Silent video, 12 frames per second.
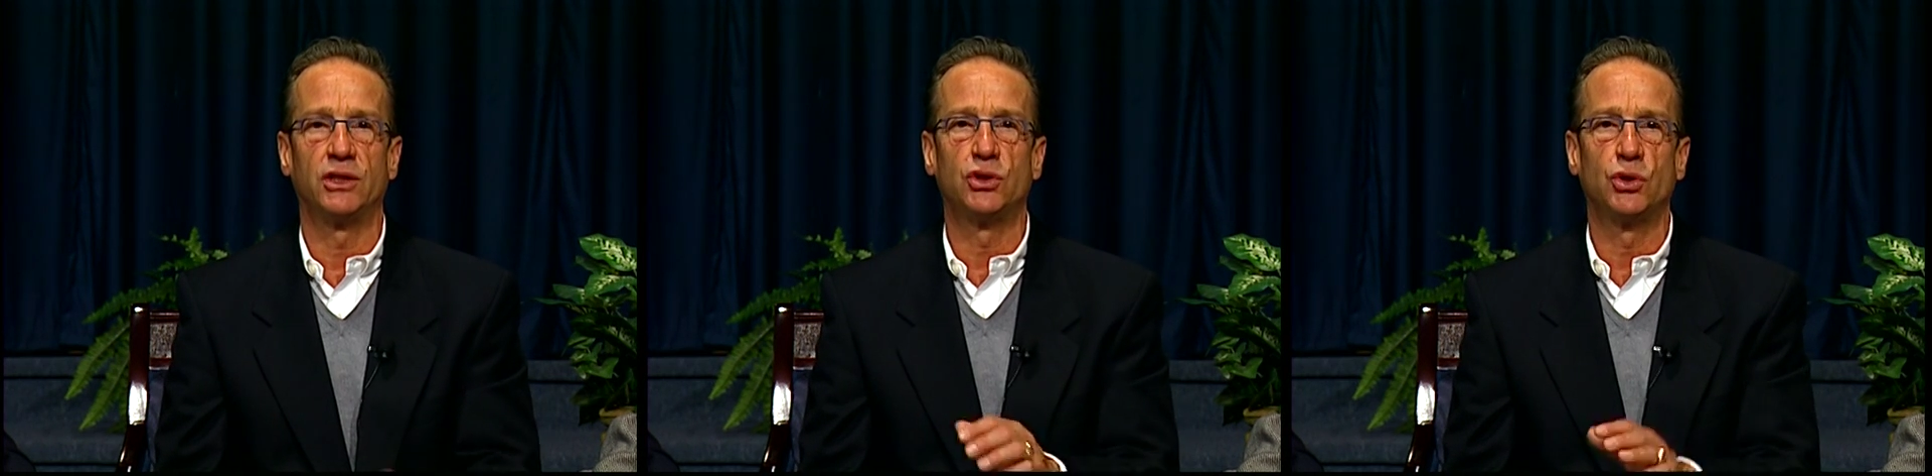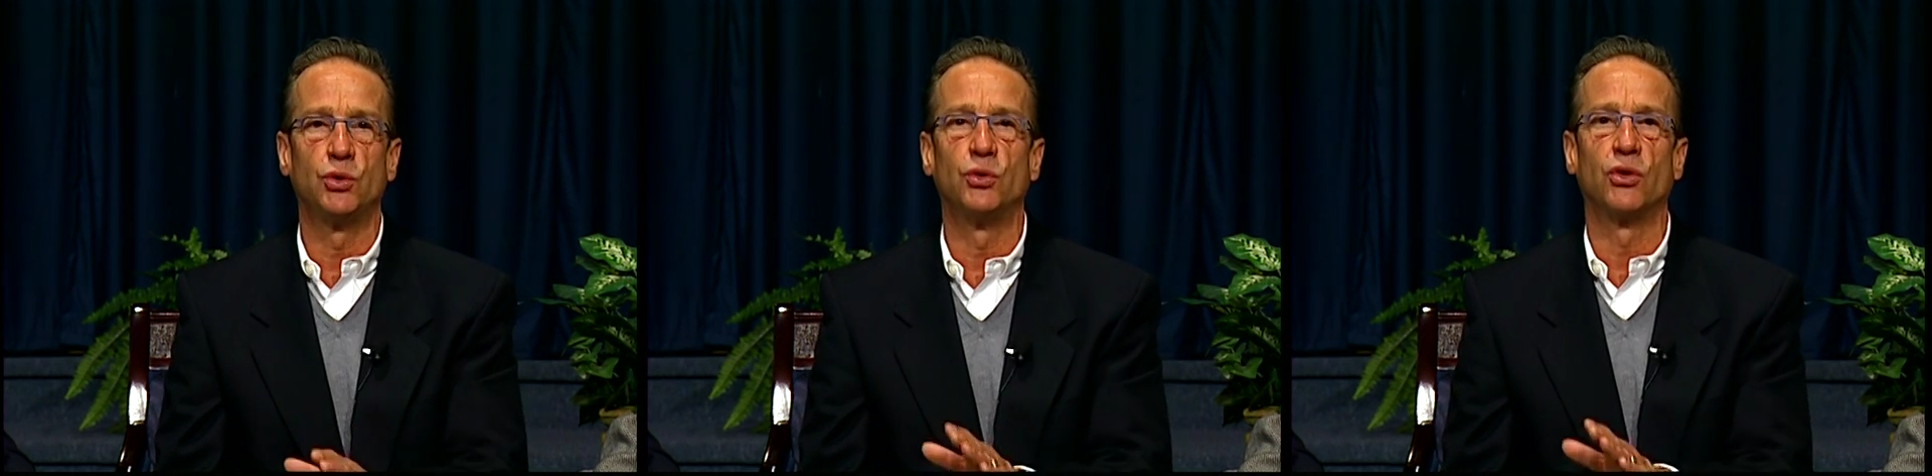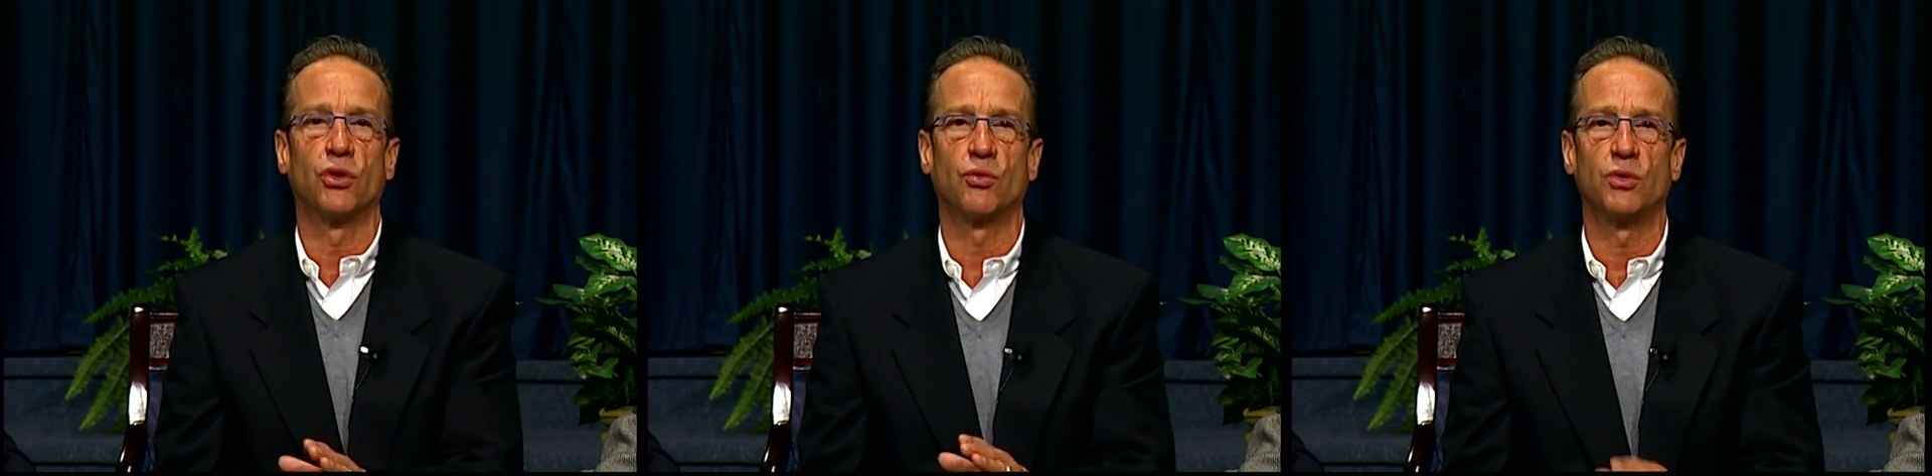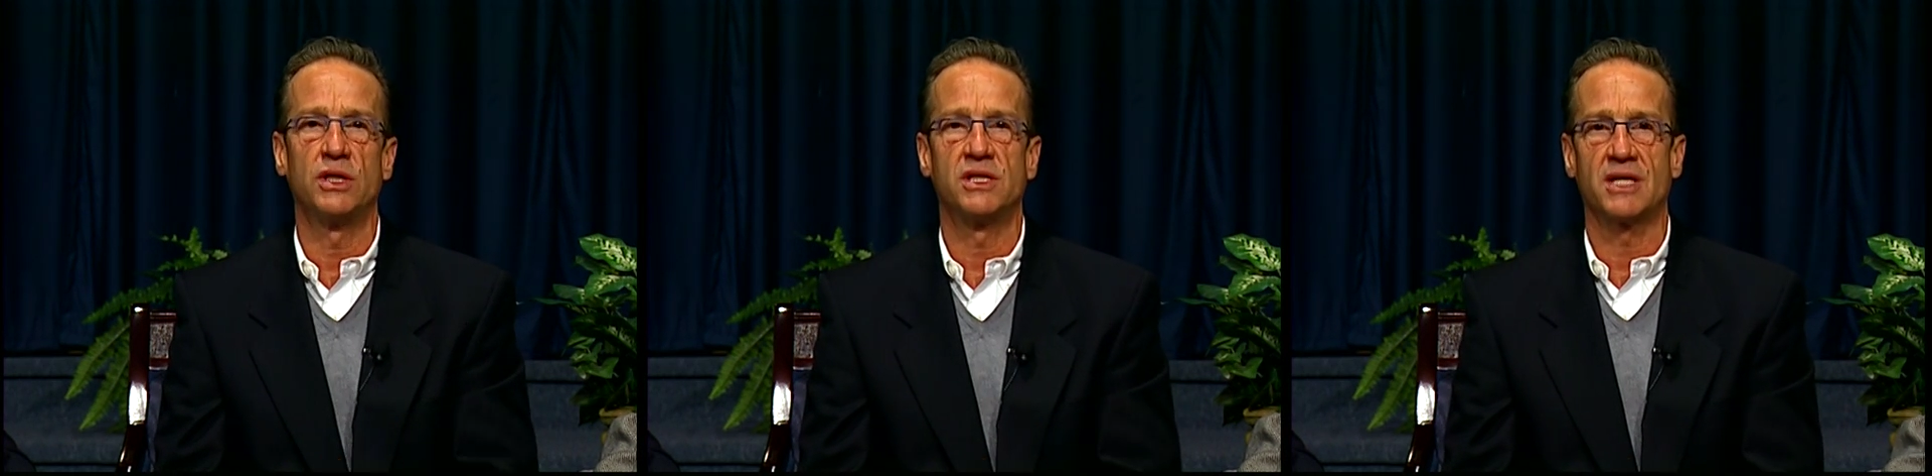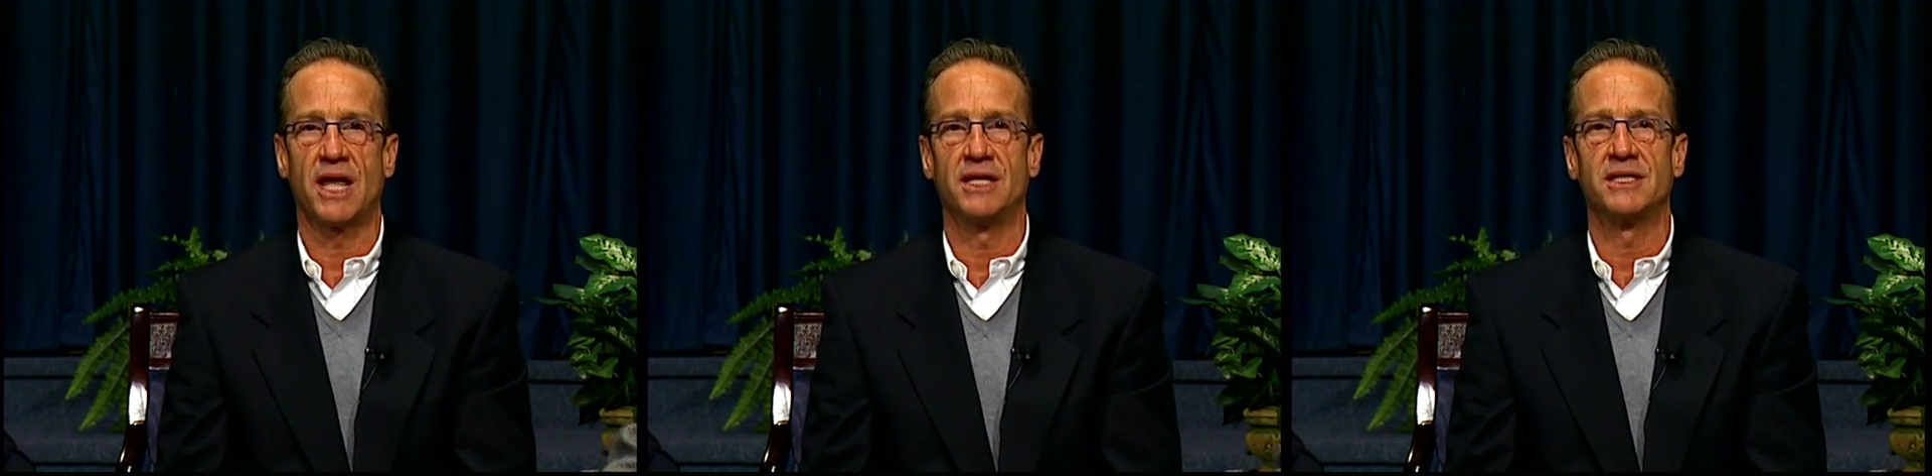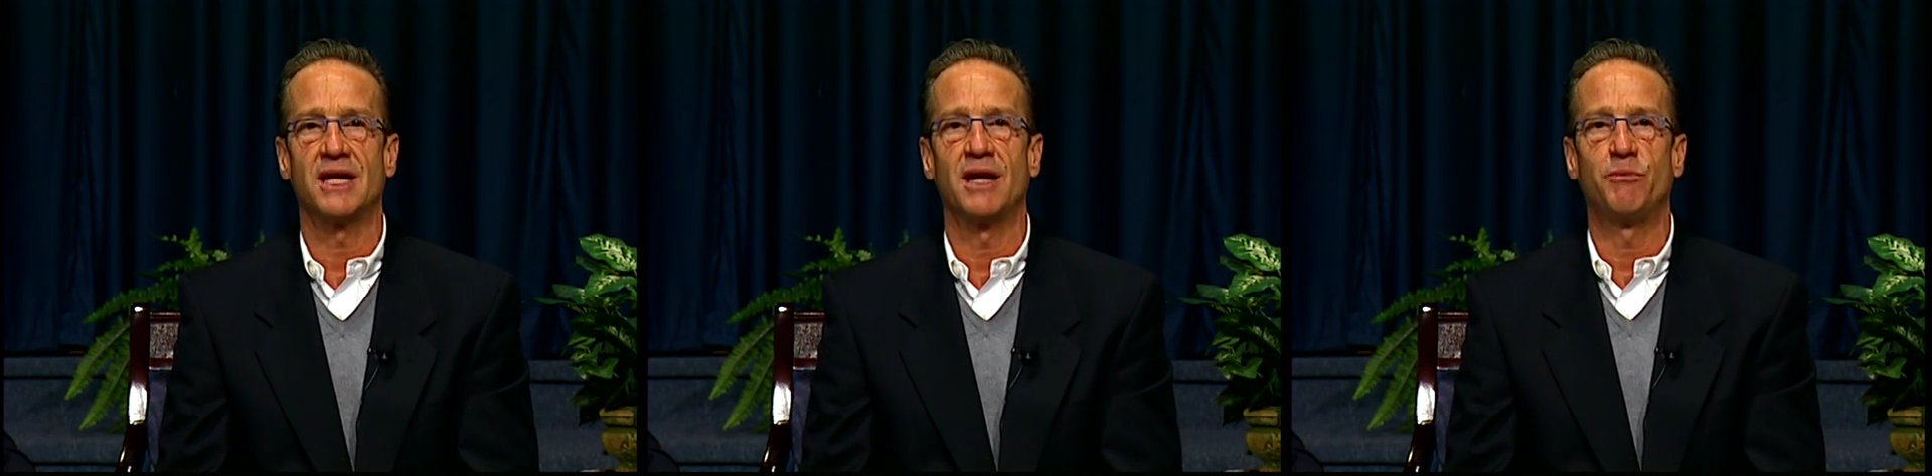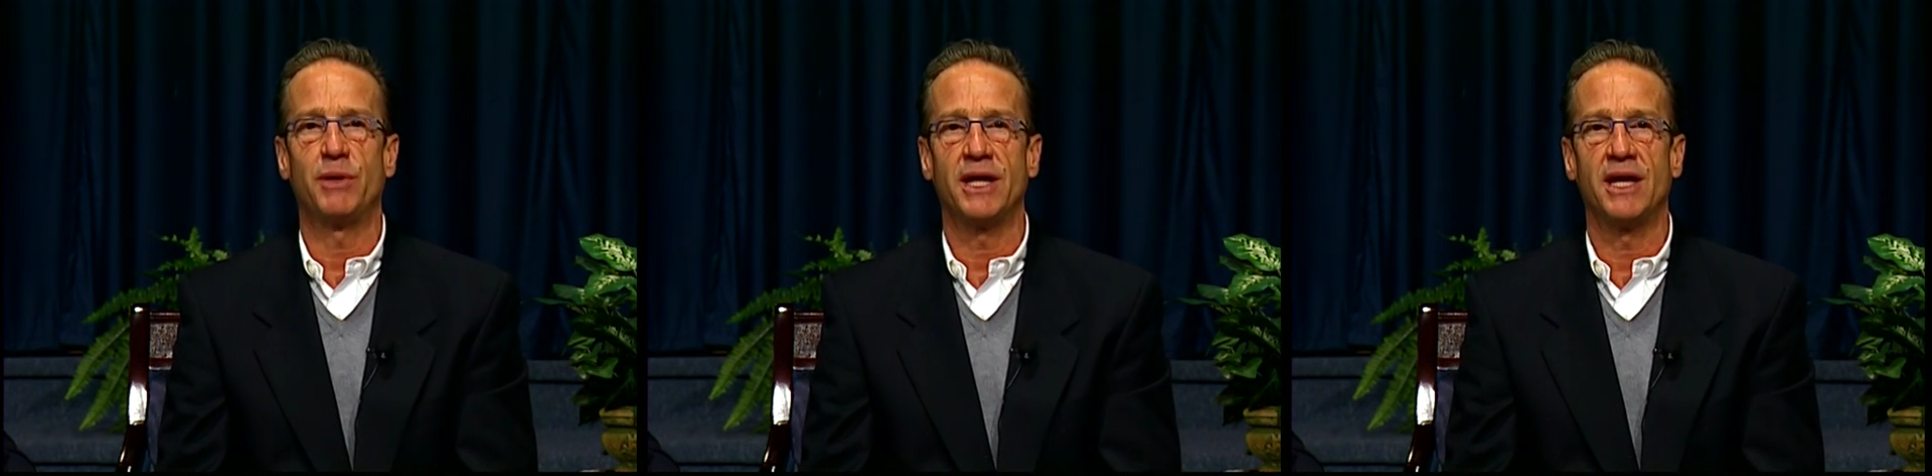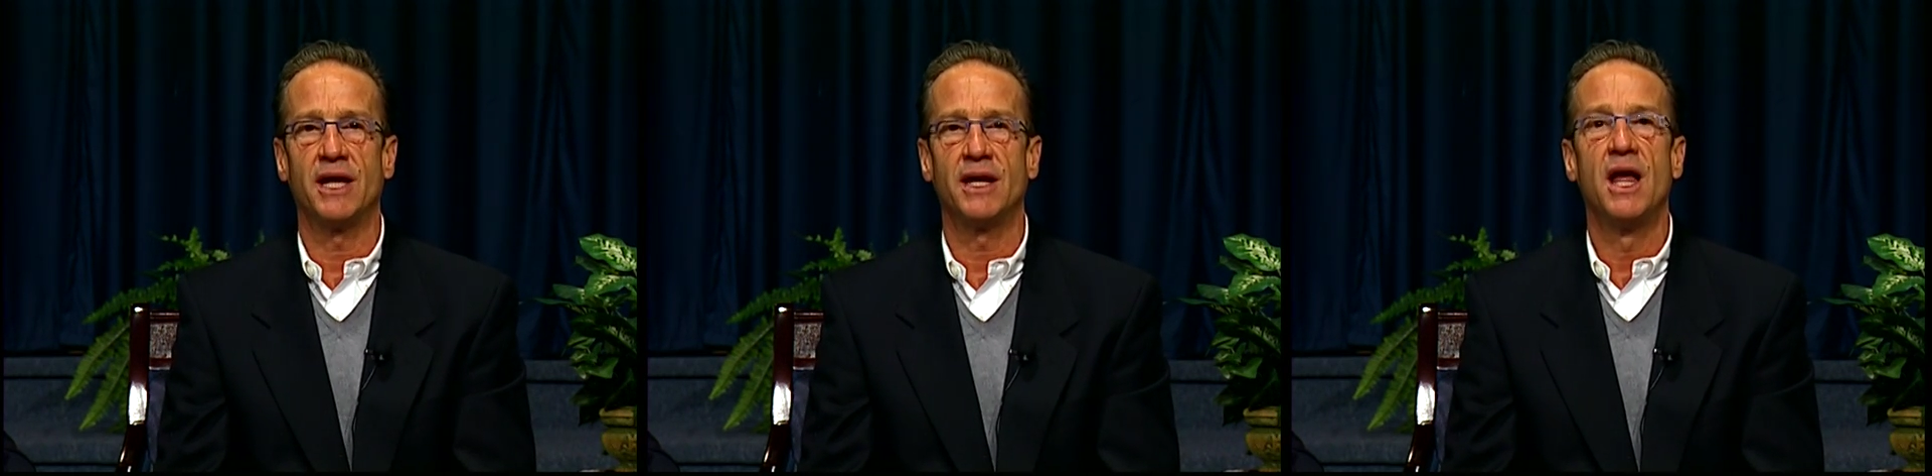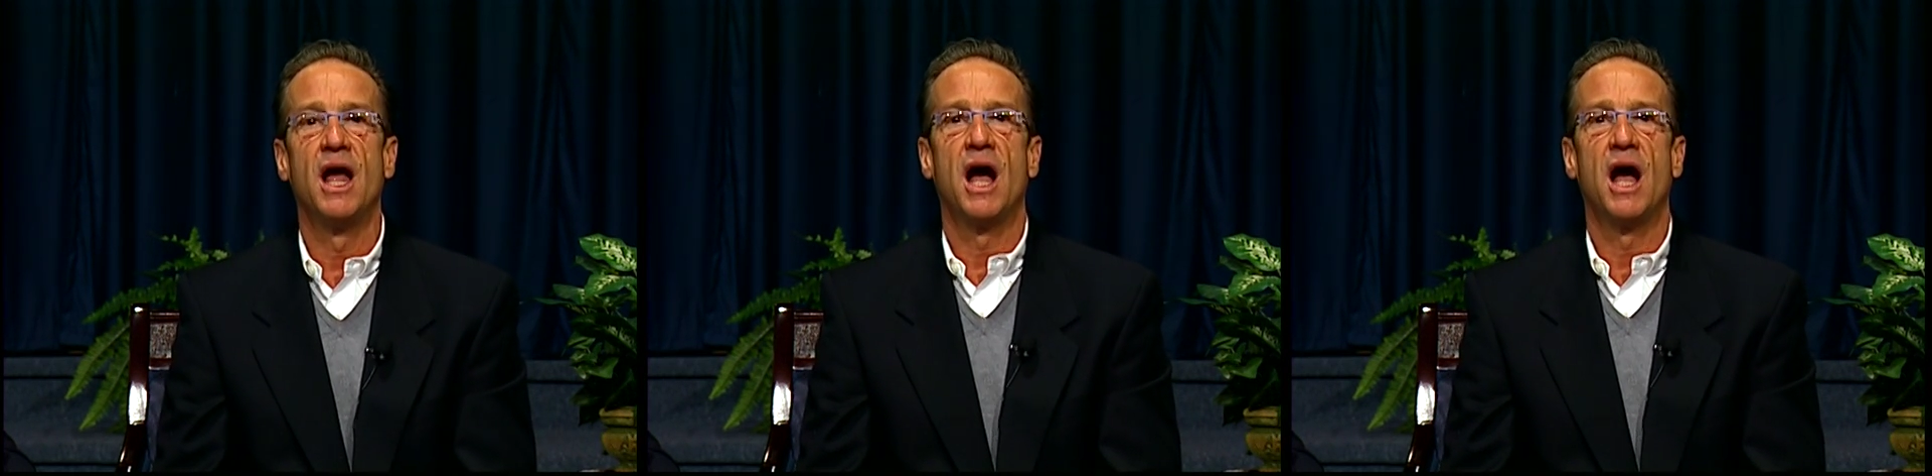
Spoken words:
2 or 3 Cytozyme Pan